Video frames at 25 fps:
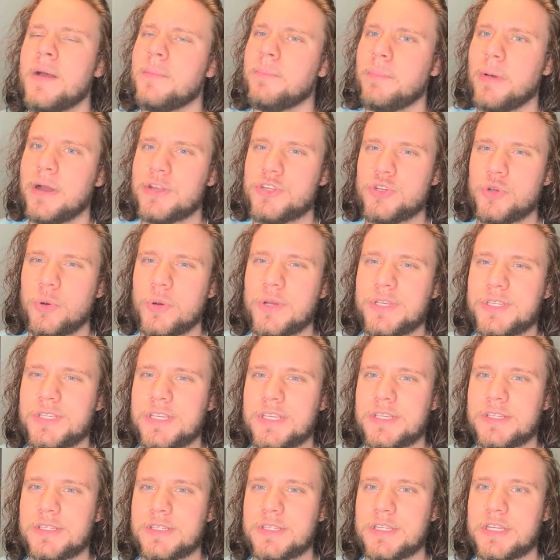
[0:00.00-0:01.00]
my choice
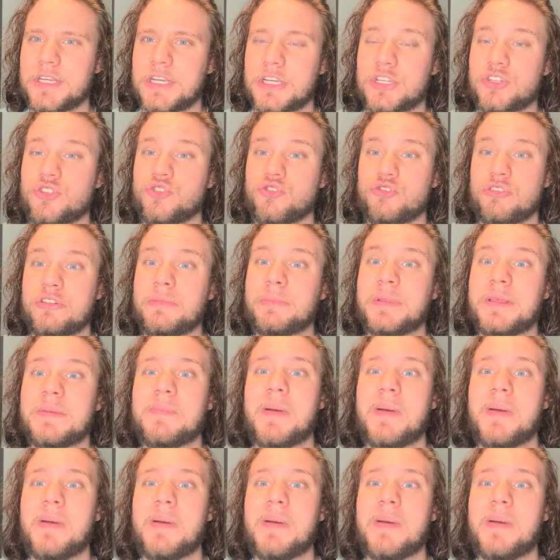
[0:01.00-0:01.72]
is extremely